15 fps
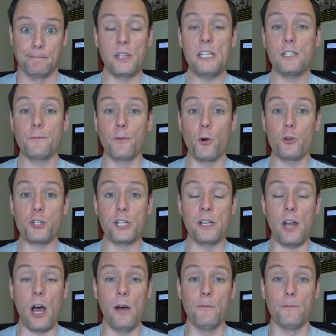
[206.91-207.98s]
This
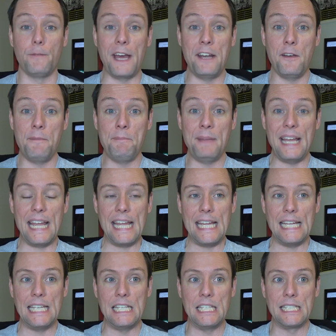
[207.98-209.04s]
version of Venom
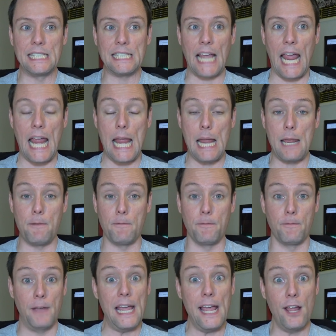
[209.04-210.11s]
is a
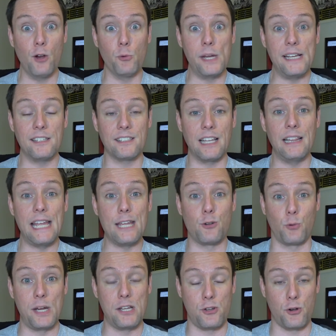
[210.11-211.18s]
very silly
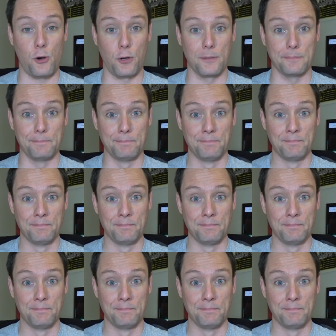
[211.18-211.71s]
creature,